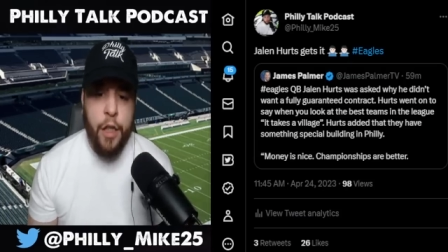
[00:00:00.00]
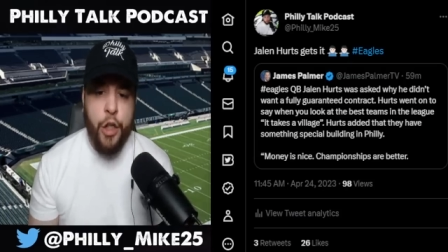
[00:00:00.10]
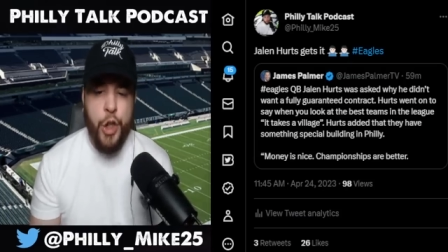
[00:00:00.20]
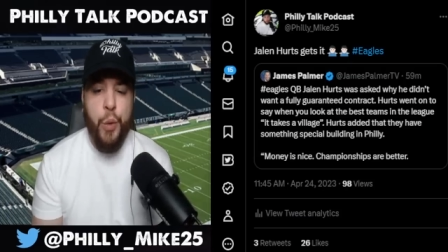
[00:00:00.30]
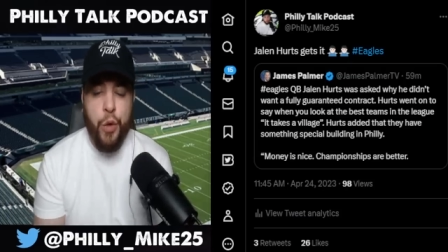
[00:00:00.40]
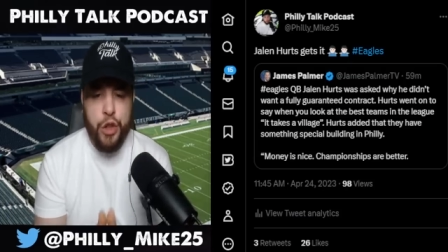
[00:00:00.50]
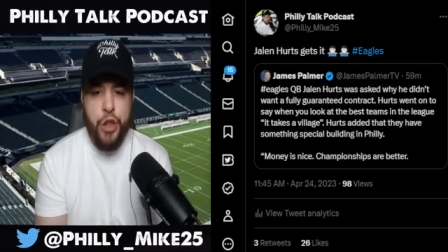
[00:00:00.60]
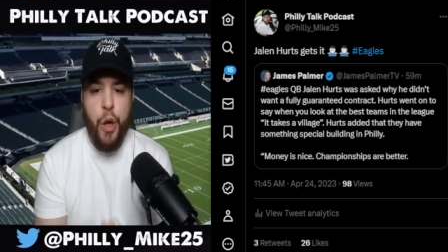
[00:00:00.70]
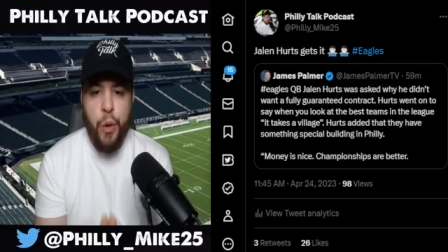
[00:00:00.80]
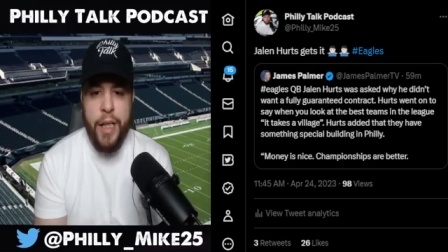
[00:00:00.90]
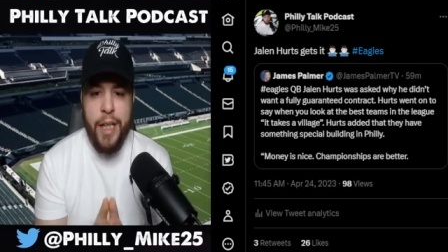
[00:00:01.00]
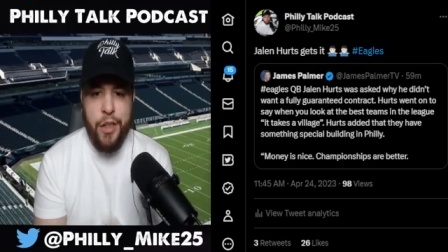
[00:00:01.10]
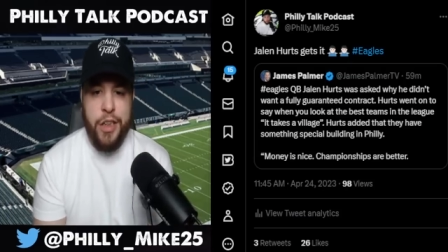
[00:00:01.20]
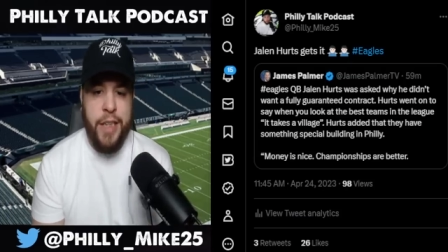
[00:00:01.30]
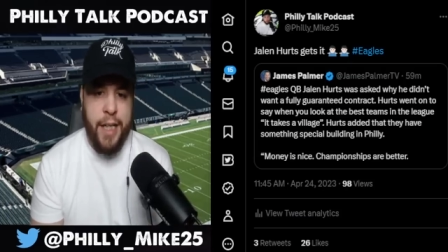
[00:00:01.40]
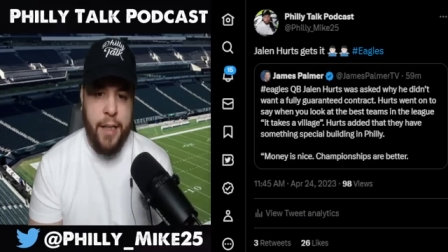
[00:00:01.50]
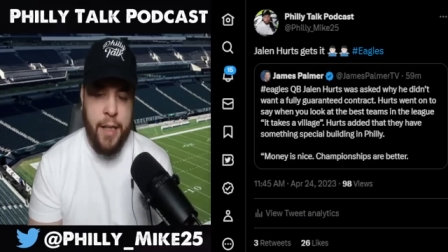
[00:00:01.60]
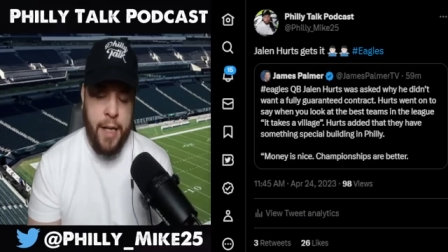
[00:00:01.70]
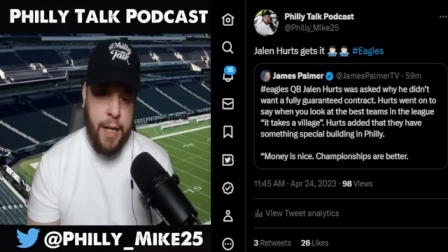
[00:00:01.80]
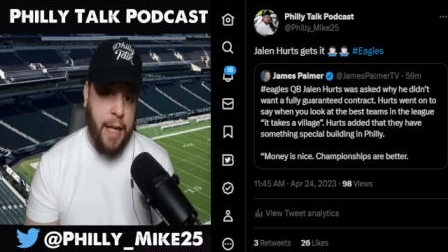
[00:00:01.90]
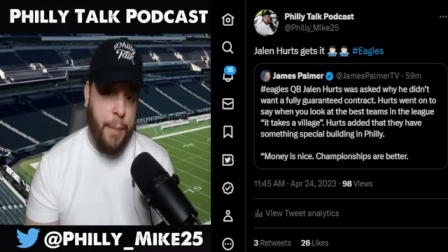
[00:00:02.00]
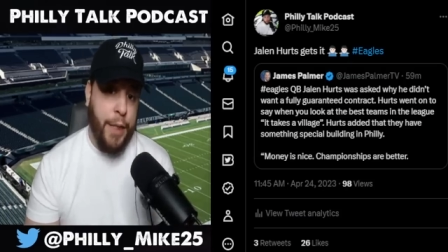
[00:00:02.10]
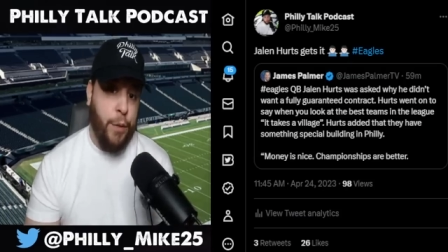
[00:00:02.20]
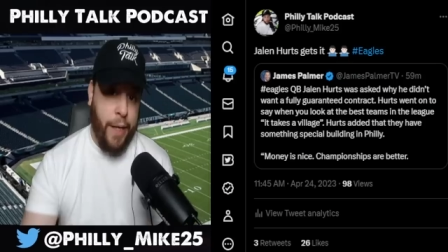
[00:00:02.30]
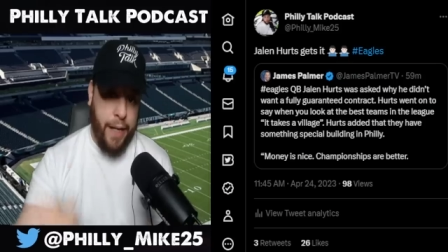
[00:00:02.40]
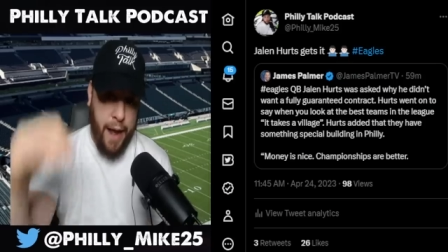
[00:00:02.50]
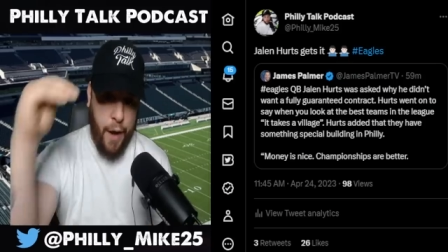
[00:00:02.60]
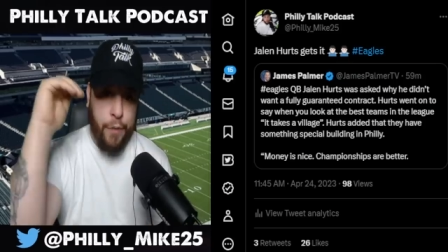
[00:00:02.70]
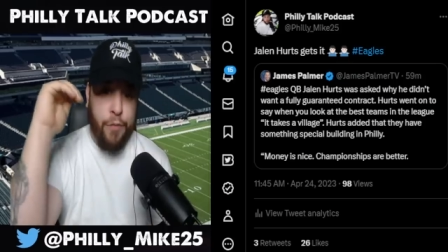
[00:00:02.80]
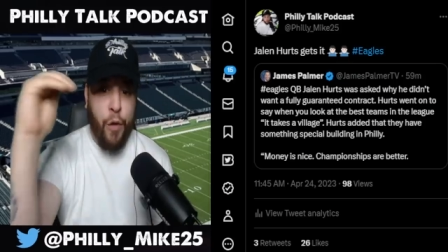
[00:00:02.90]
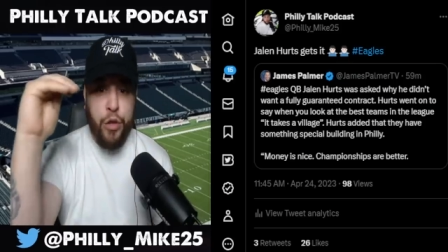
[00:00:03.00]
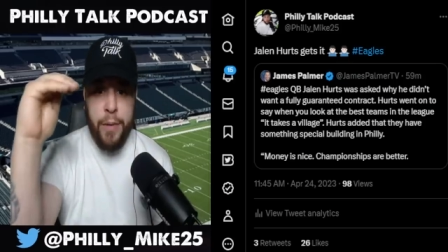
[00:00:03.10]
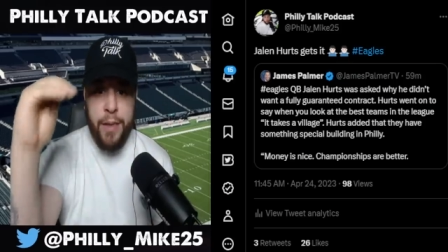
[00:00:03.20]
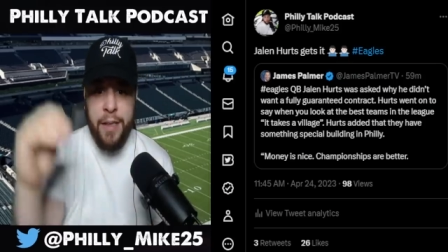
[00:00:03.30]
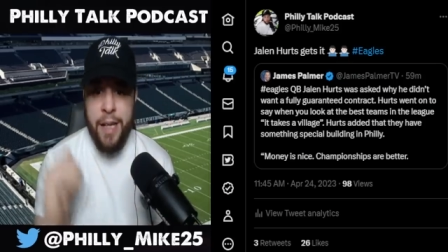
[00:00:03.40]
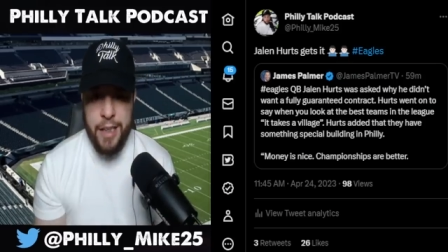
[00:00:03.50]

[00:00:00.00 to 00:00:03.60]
you will slowly understand that between Howie Roseman,